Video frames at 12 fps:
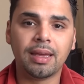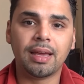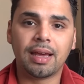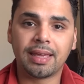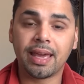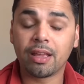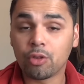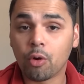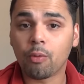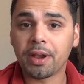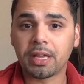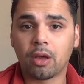Again, you
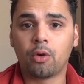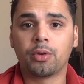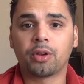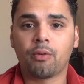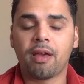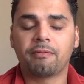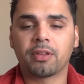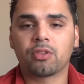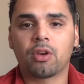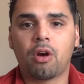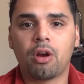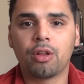already own a graphics
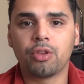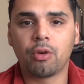card.